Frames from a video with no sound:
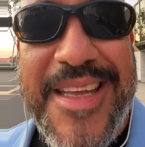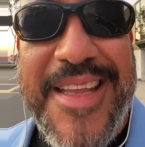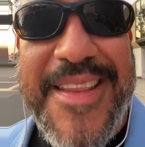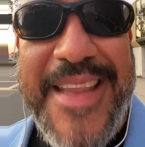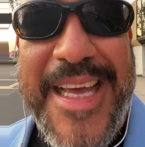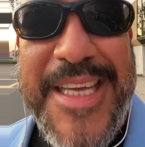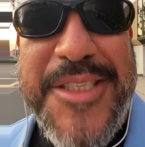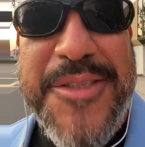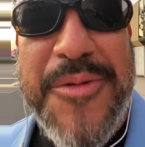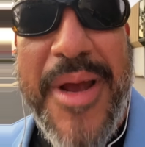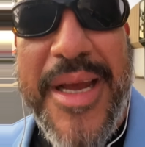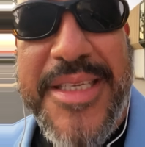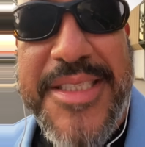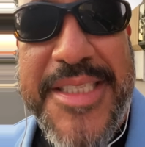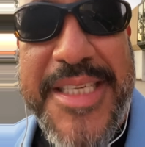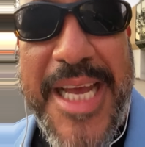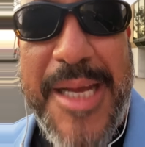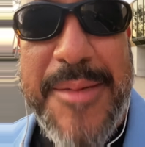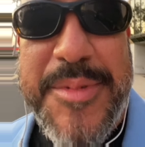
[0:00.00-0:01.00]
That's right,
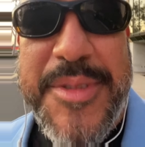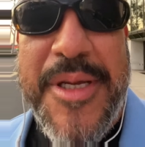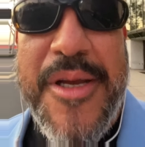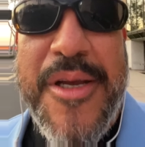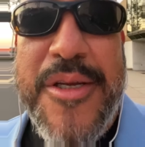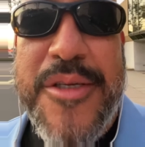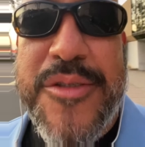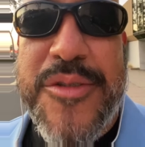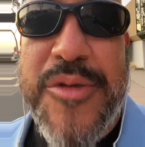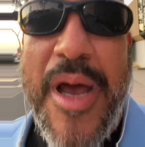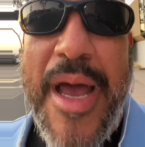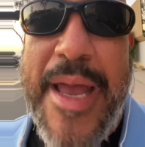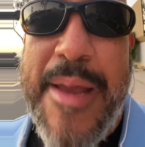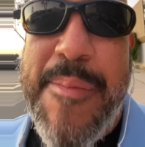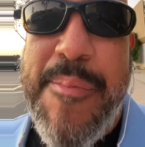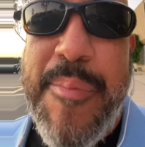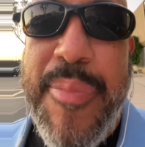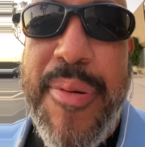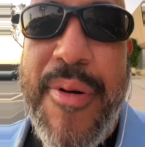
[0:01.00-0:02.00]
champs. So
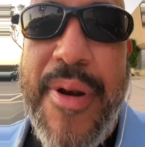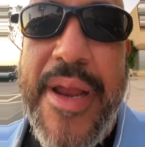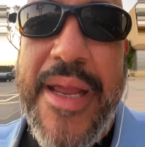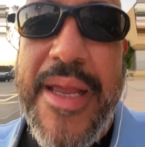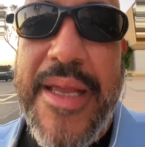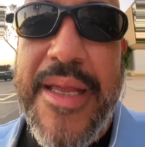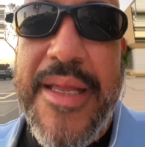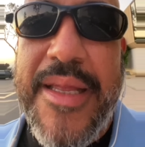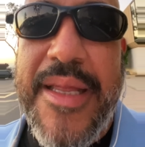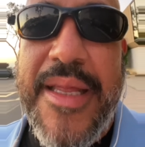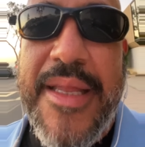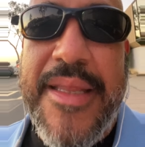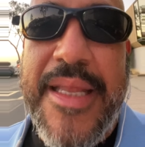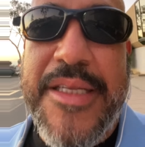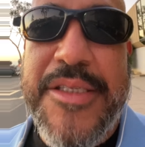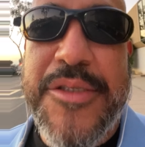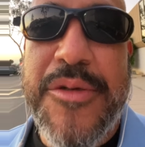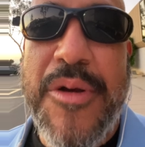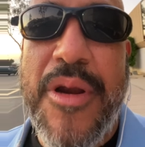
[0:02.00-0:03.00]
I pray
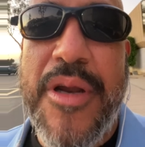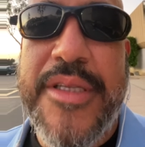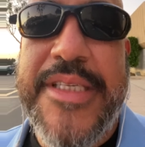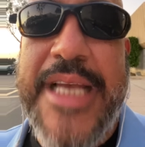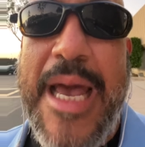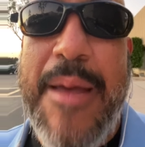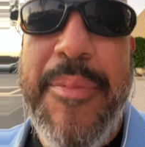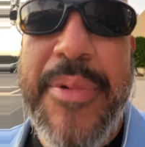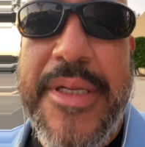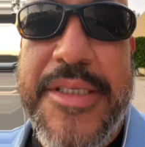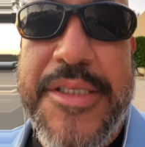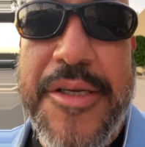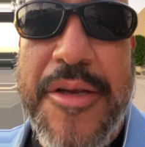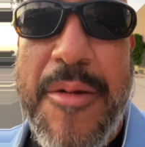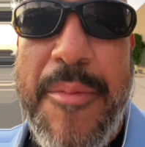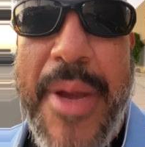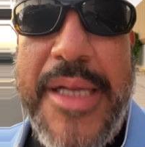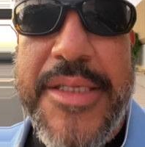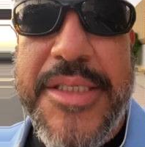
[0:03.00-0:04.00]
that you are tapping into
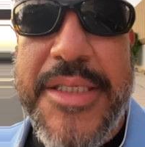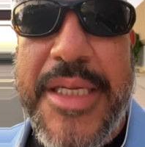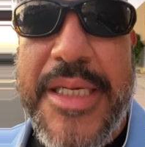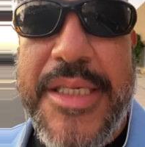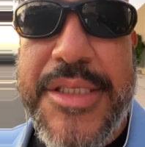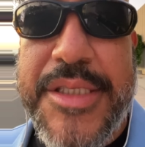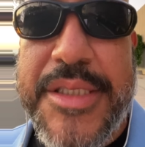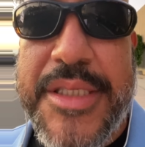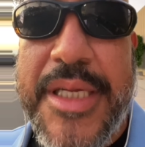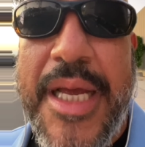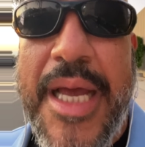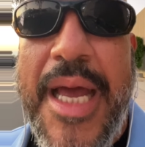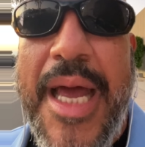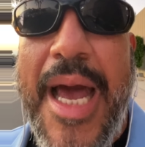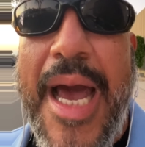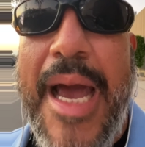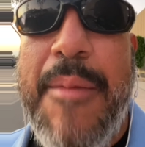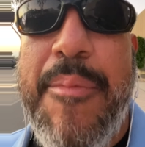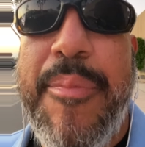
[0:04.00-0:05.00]
your imagination.
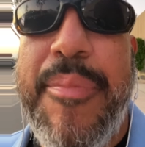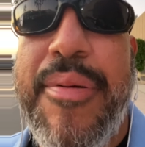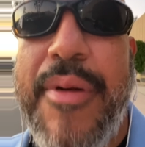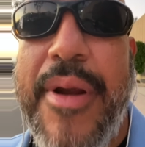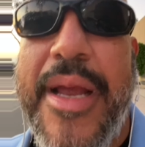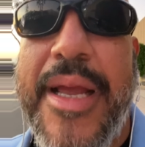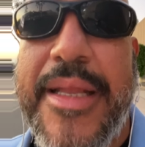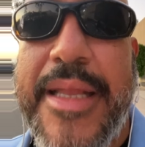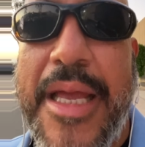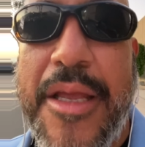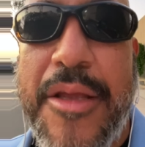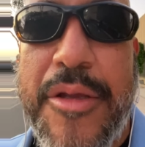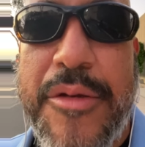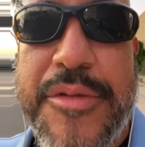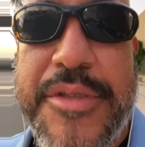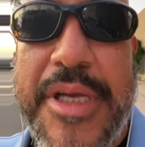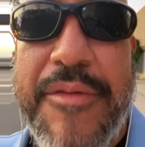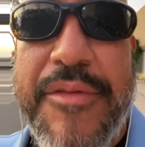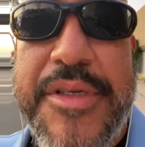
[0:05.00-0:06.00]
I pray that you
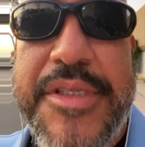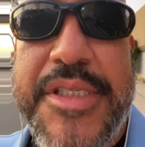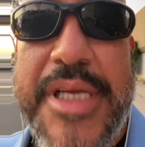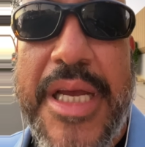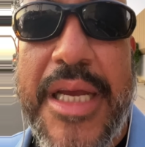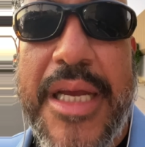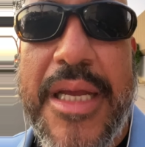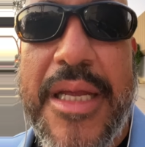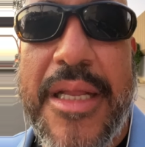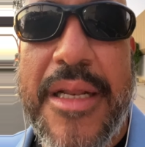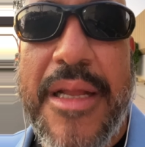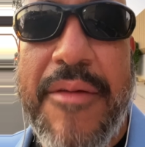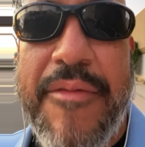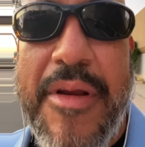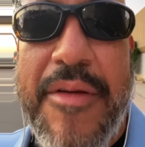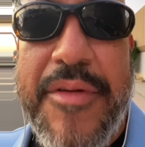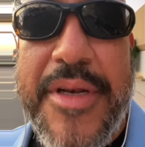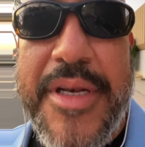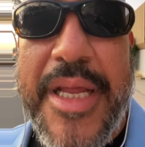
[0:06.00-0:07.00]
use every second of
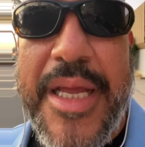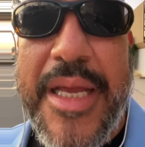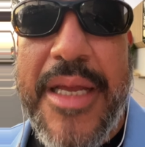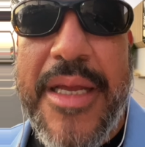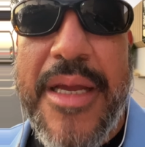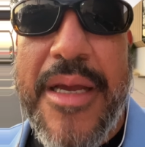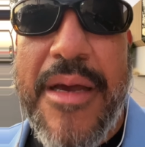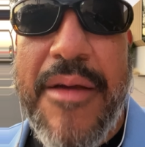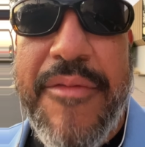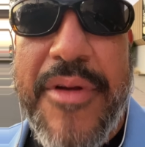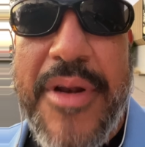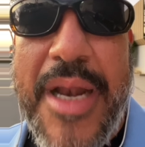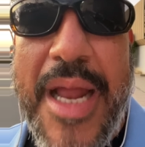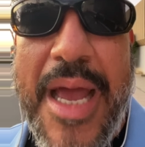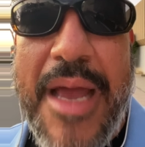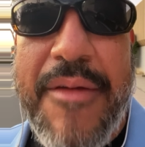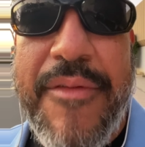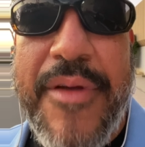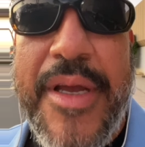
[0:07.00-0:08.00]
every day of your
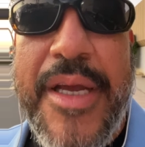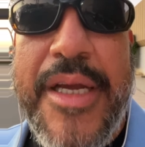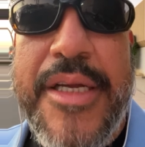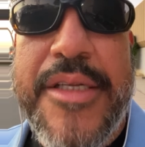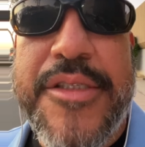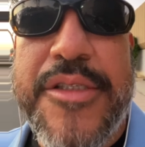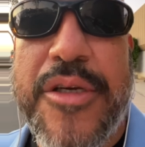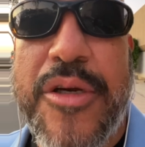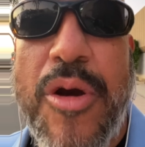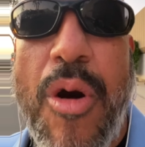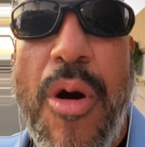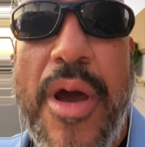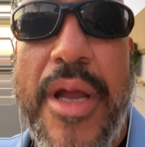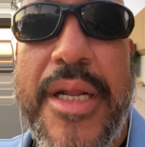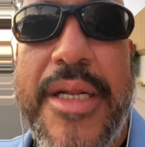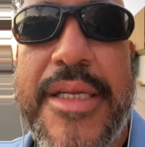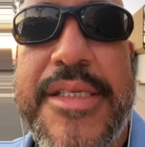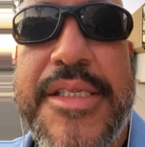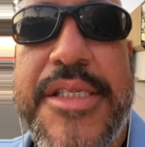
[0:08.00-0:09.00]
life to go
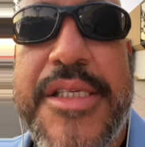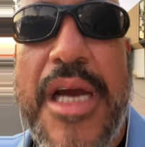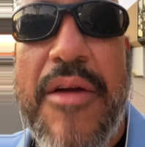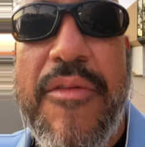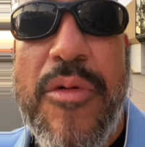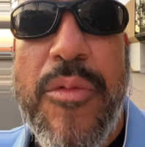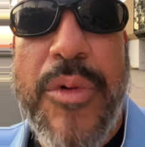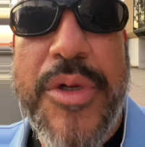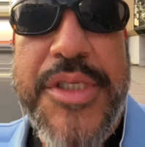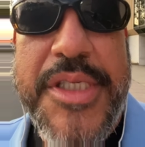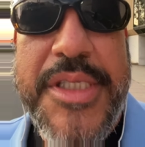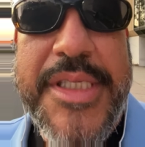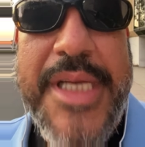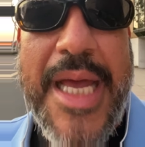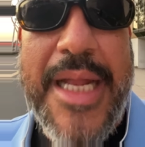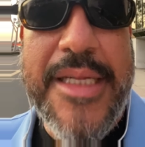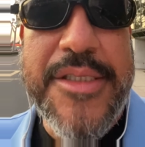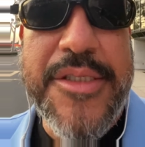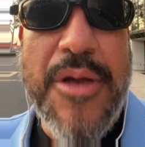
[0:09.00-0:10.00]
ahead and discover what your
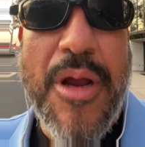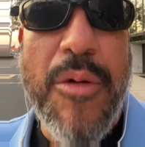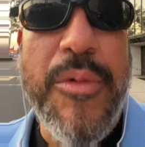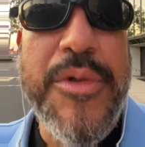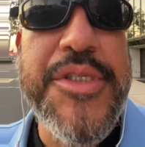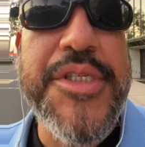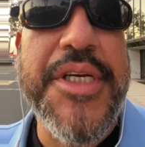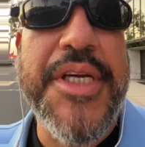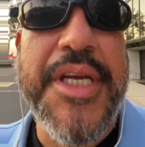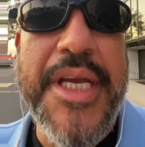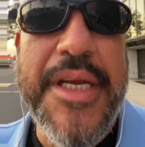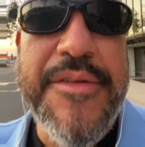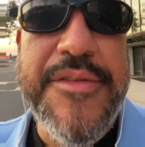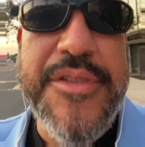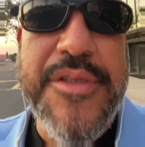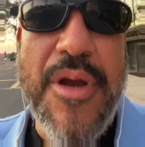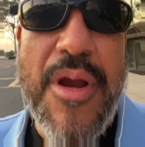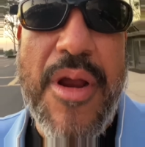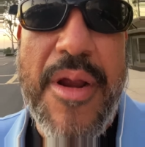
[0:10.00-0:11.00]
talents are, what your
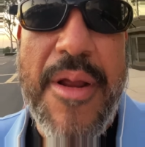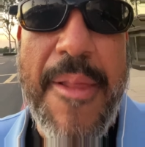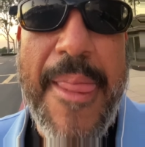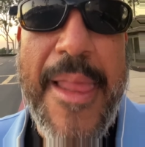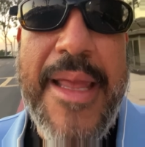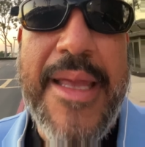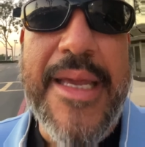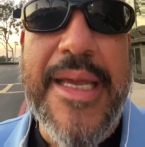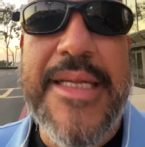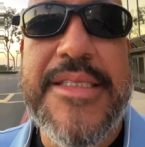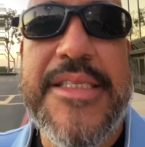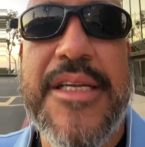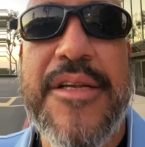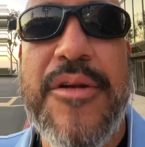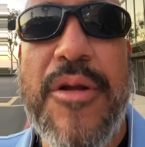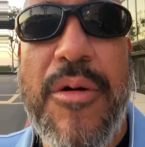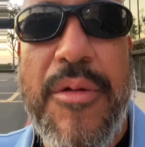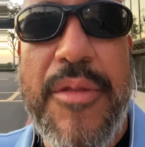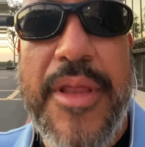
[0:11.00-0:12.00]
gifts are, get to
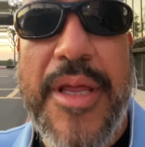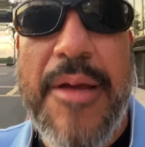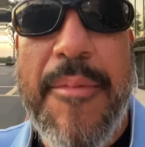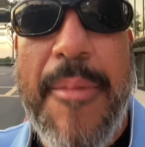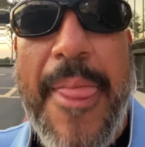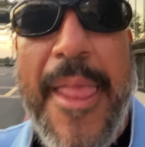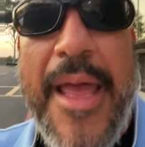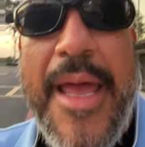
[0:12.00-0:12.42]
know them.